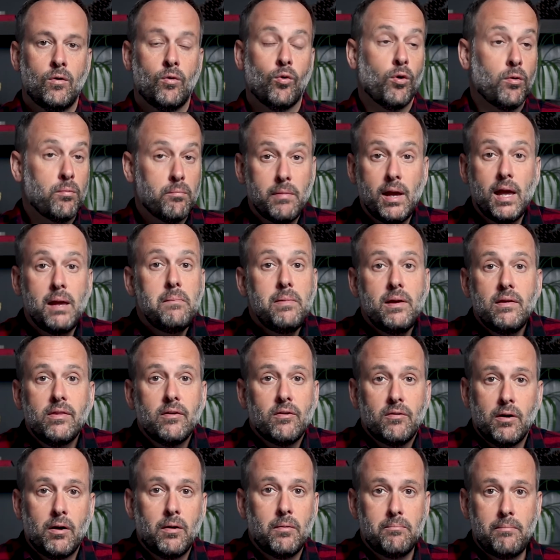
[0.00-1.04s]
Or maybe
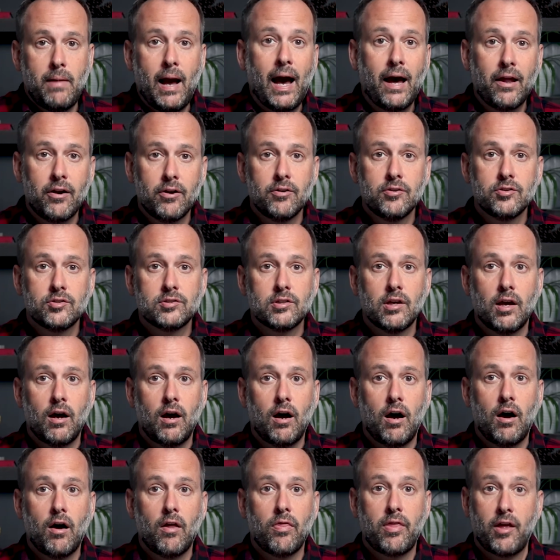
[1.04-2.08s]
there are matters
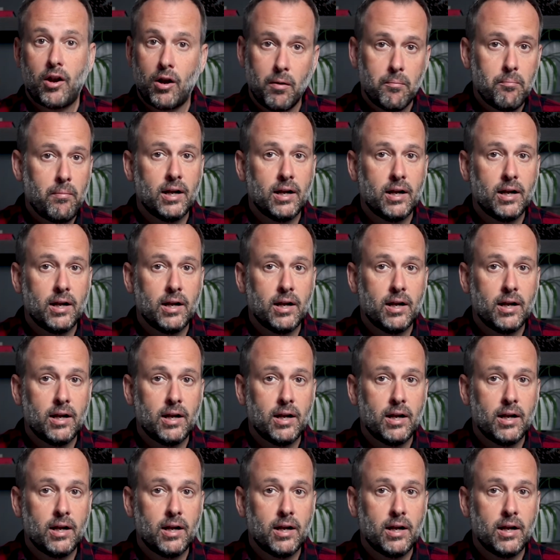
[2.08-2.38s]
that are